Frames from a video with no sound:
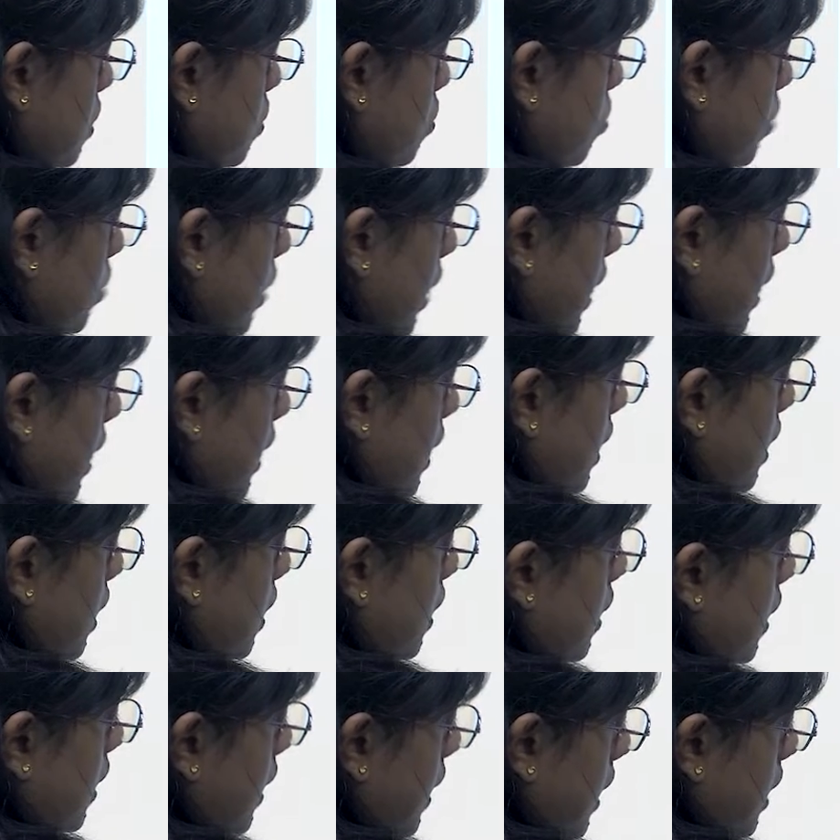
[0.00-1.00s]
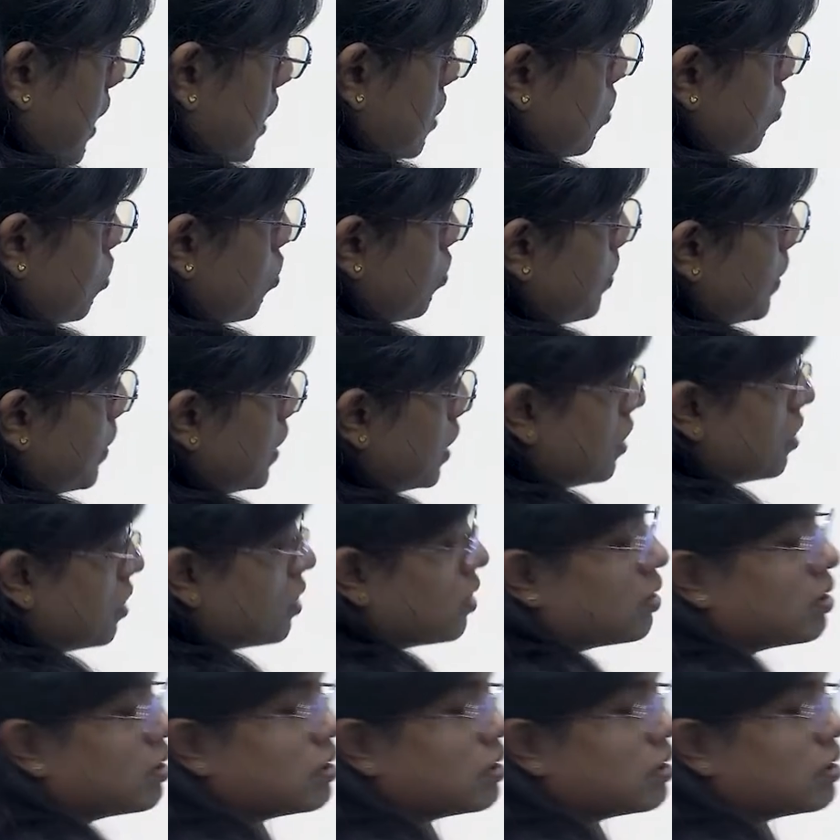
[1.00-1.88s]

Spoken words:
to A, A to B.